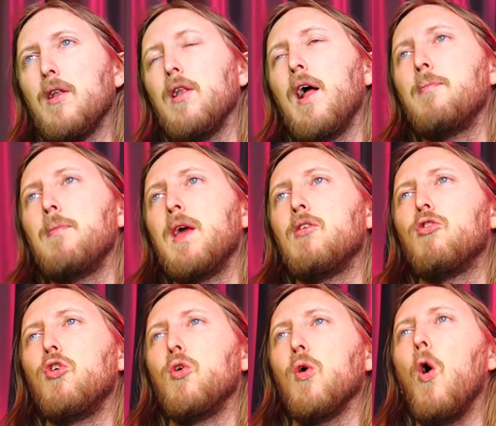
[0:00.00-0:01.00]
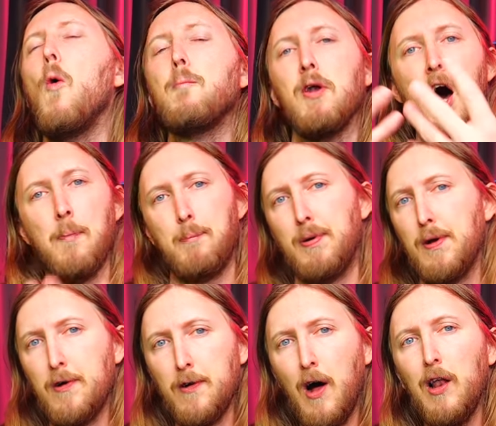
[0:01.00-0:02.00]
led me to open up
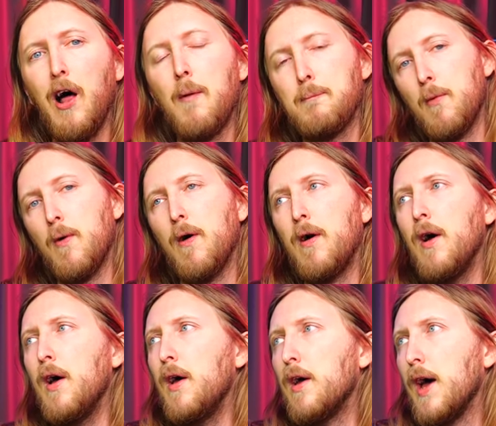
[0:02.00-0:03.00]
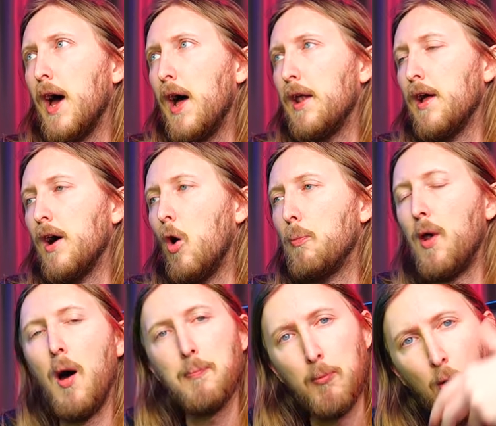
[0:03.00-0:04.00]
a lot more and uh,
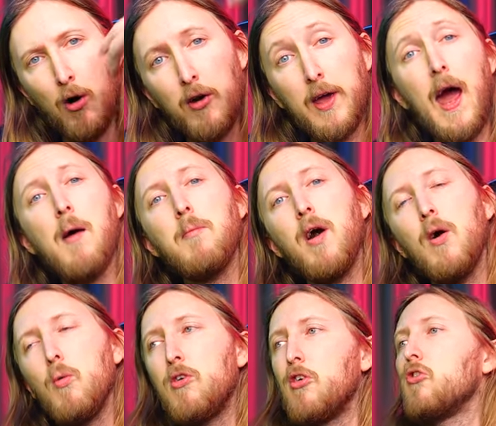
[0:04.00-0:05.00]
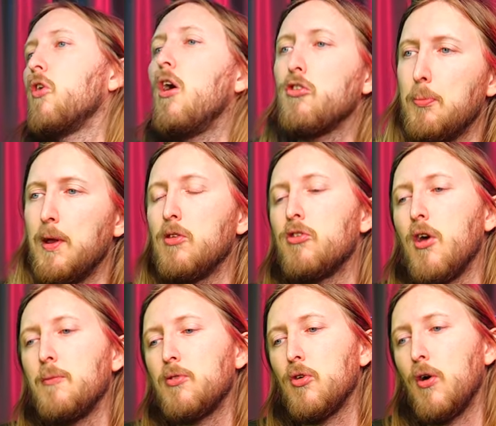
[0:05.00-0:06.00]
open up more on camera, which has also been
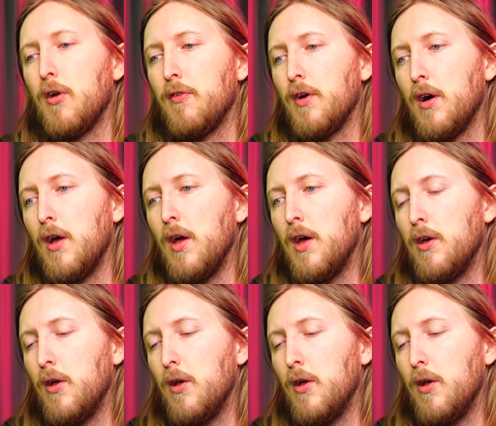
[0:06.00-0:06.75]
some sort of a,